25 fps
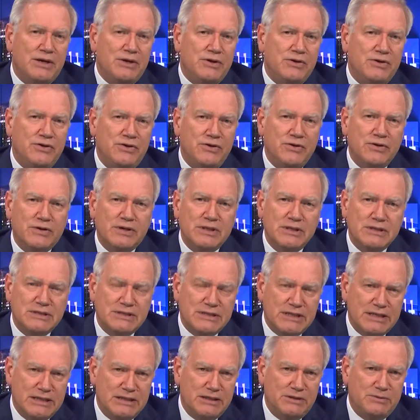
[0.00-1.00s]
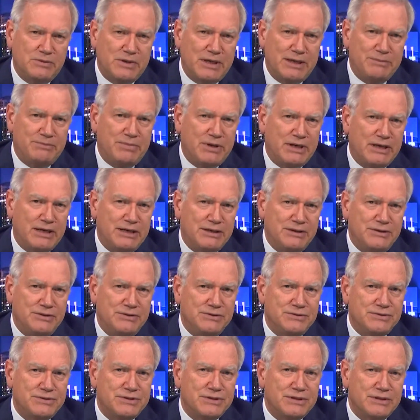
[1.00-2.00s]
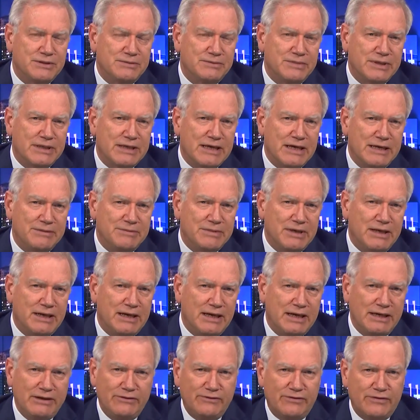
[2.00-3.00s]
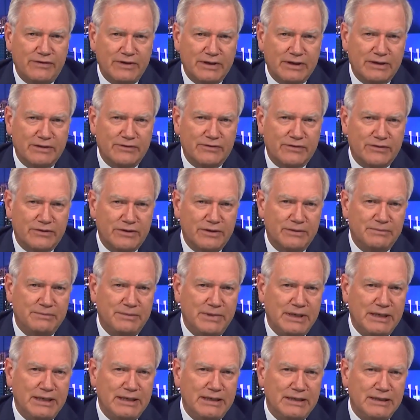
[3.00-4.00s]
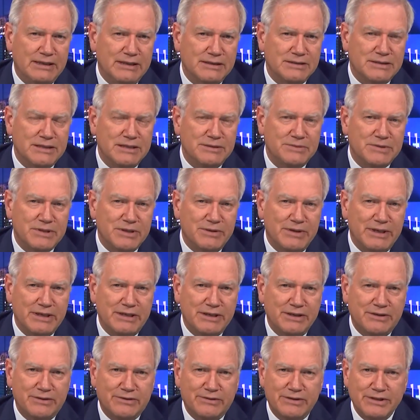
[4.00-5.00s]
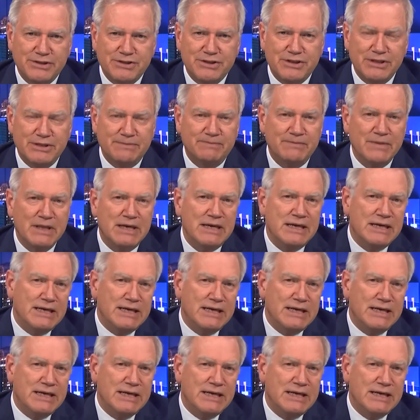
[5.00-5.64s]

You can tell why Brian Houston became a hate figure for a media that seems so anti-Christian.